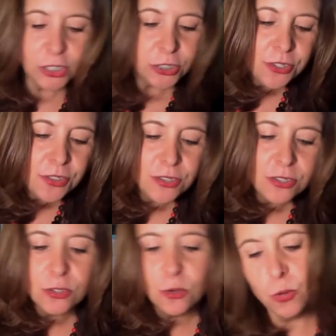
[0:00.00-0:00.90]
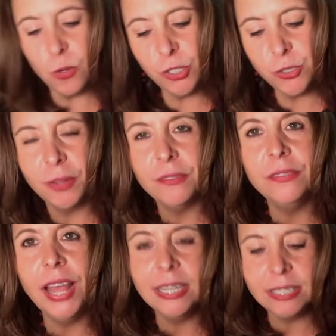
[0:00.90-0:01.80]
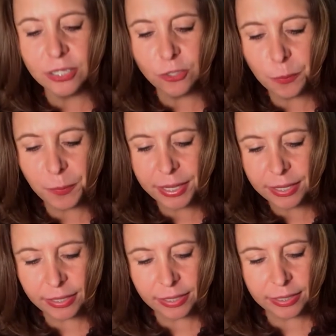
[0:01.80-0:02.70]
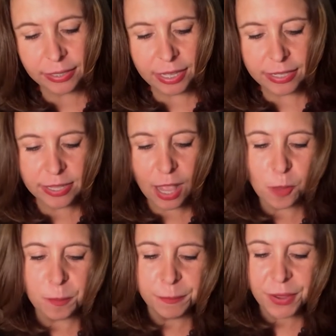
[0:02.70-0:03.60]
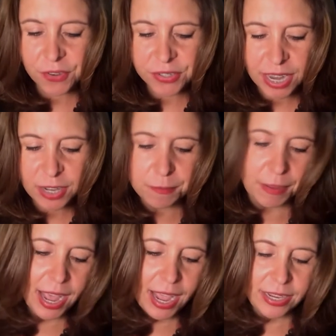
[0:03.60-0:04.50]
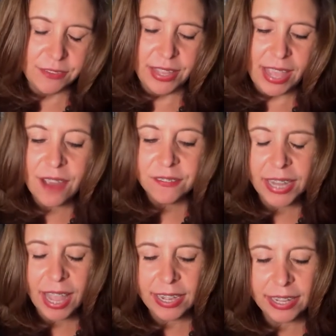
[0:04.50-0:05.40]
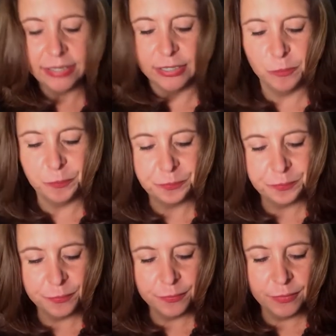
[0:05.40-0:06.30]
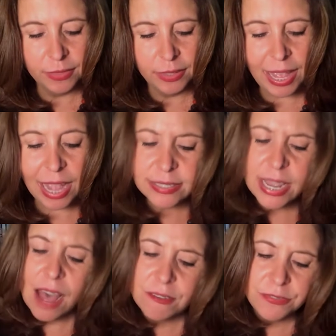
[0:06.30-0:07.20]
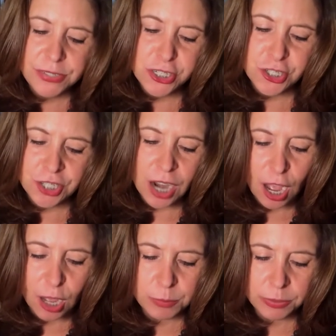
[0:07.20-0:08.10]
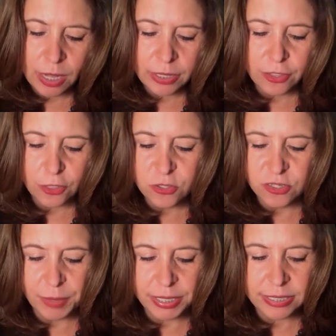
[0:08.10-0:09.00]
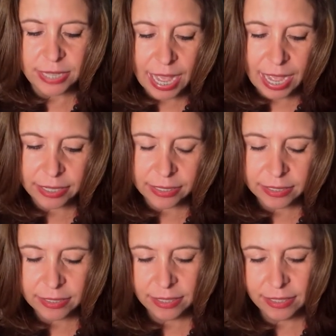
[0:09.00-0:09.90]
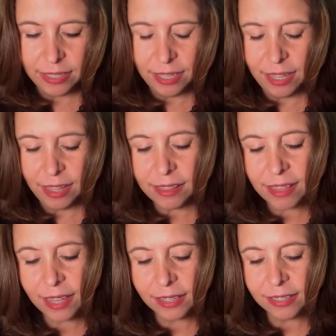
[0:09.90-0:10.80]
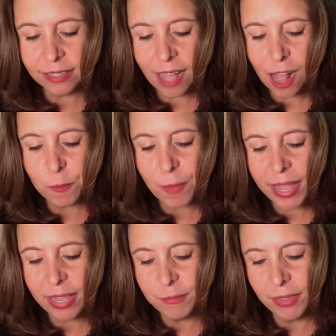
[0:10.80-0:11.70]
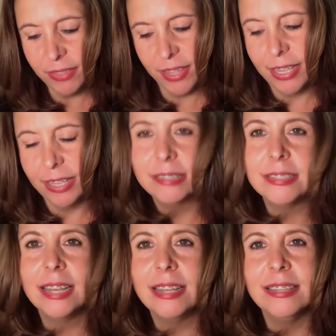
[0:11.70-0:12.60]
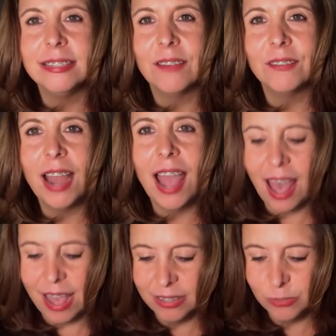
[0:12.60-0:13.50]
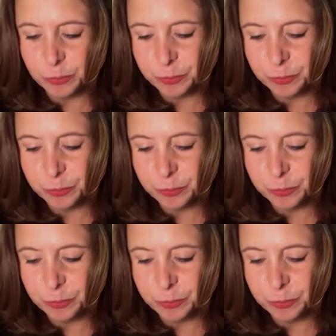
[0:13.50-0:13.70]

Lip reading: go to the school to invent a new pill to help mothers like mine if they ever get ill. And to have a fair job, not like those of my dad. Then I'll buy him the things that he's never had."